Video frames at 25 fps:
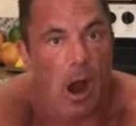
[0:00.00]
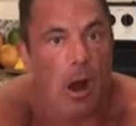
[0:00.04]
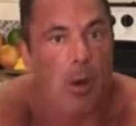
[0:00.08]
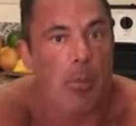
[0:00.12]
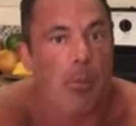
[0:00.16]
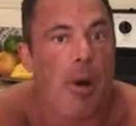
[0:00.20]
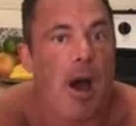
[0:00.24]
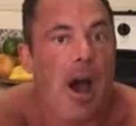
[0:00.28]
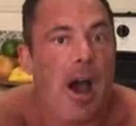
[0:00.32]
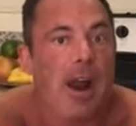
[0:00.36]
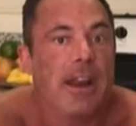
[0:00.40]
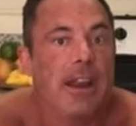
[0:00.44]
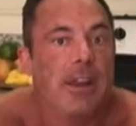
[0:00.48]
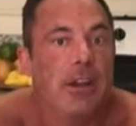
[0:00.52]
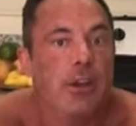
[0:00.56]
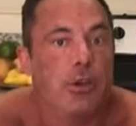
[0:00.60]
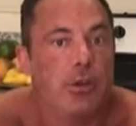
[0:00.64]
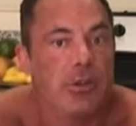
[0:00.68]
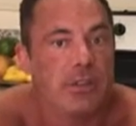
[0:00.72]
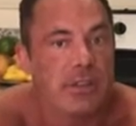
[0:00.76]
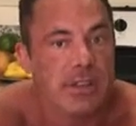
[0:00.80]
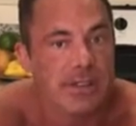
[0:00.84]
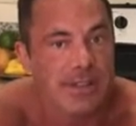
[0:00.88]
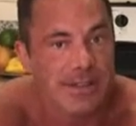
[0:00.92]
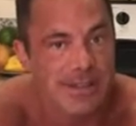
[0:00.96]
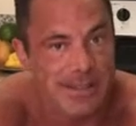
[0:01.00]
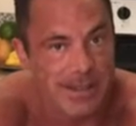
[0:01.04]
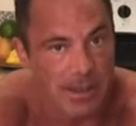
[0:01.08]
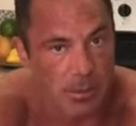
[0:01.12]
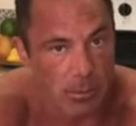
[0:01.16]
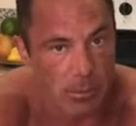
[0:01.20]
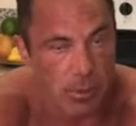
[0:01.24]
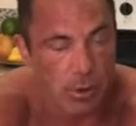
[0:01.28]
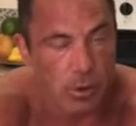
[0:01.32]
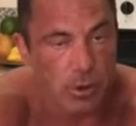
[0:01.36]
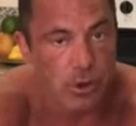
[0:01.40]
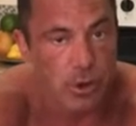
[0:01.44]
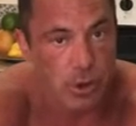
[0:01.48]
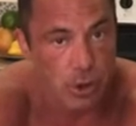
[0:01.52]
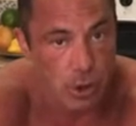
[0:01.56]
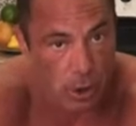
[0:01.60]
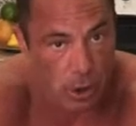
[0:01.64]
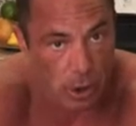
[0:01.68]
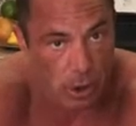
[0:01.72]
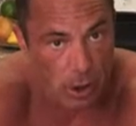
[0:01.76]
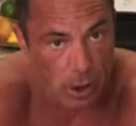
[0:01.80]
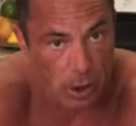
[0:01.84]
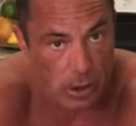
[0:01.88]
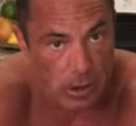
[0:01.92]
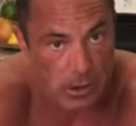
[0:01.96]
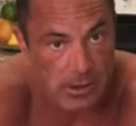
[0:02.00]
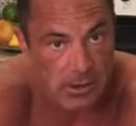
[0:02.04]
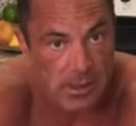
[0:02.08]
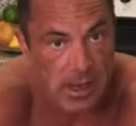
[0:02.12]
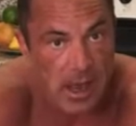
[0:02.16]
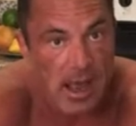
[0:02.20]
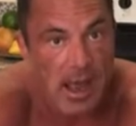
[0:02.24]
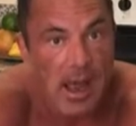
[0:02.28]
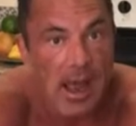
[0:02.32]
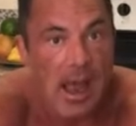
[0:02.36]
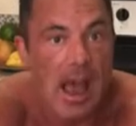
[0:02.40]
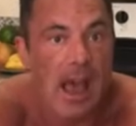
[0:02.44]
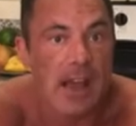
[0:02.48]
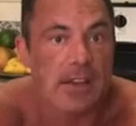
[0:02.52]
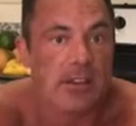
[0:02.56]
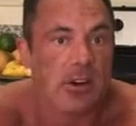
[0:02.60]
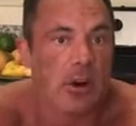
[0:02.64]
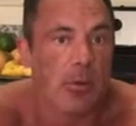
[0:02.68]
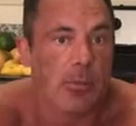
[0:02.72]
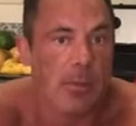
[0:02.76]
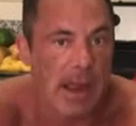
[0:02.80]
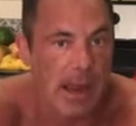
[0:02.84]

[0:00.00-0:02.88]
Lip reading: Our body uses simple sugars as our